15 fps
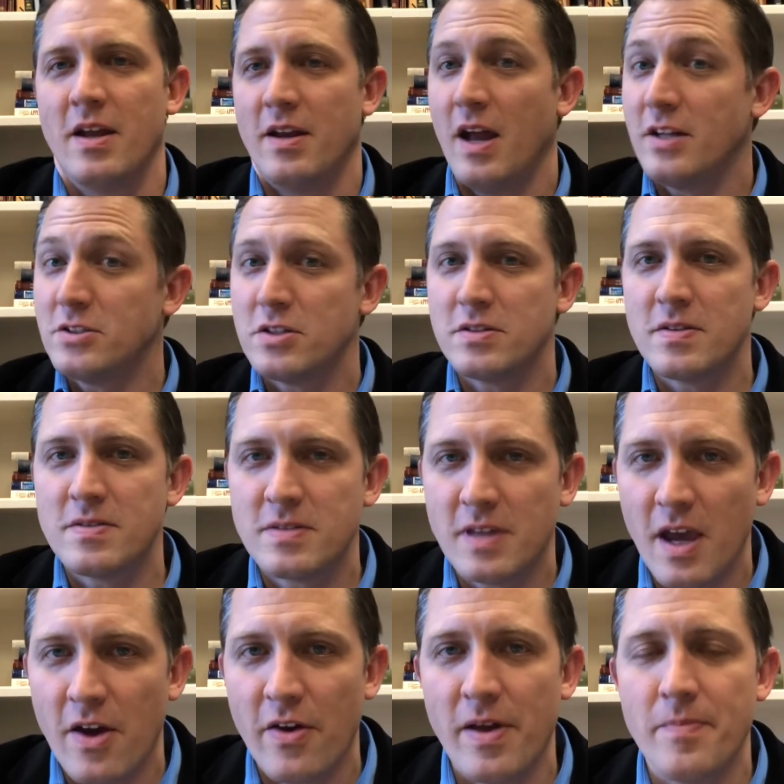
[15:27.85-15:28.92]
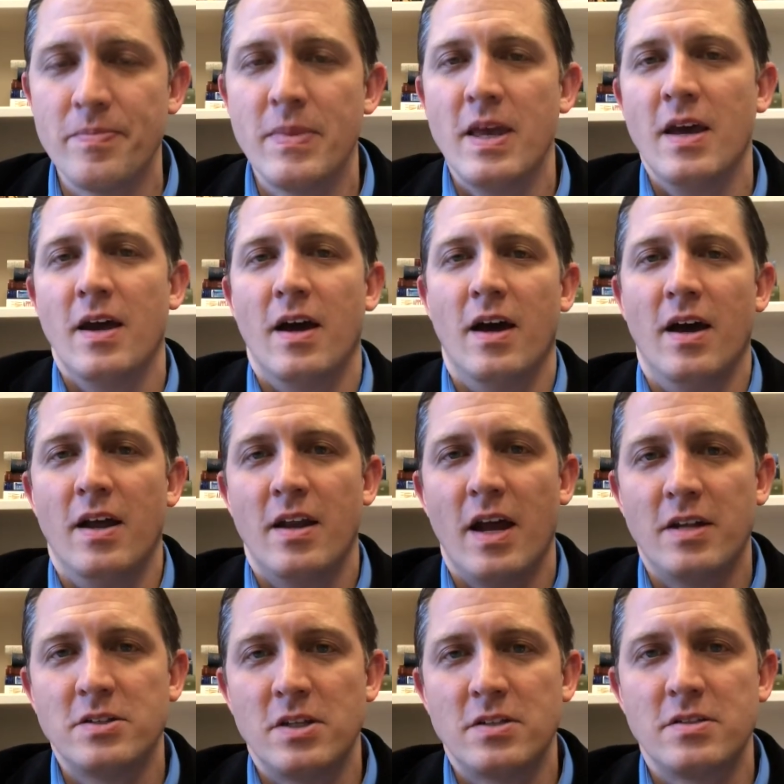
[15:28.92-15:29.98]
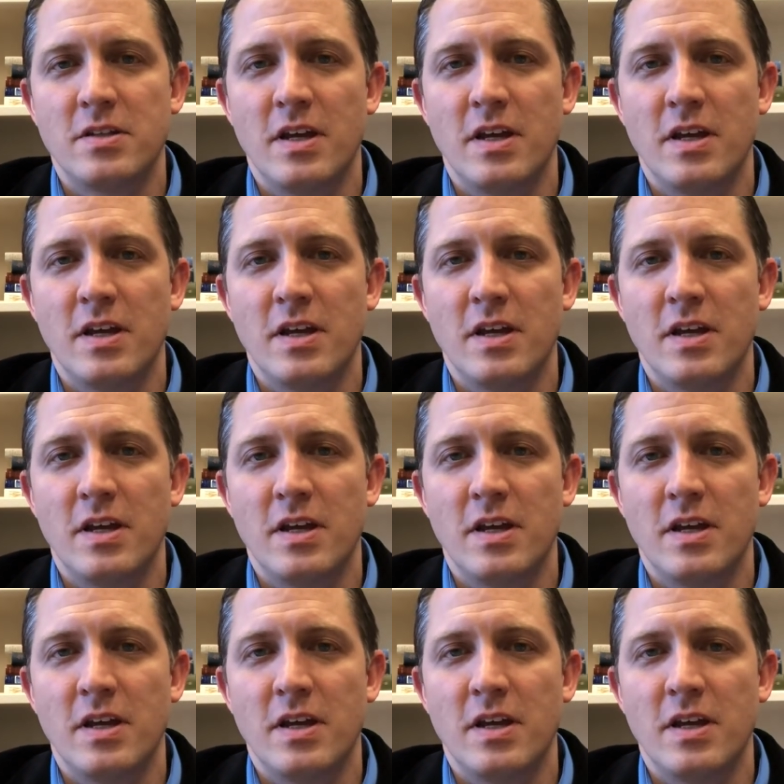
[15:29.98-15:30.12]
Not just to scare him, not just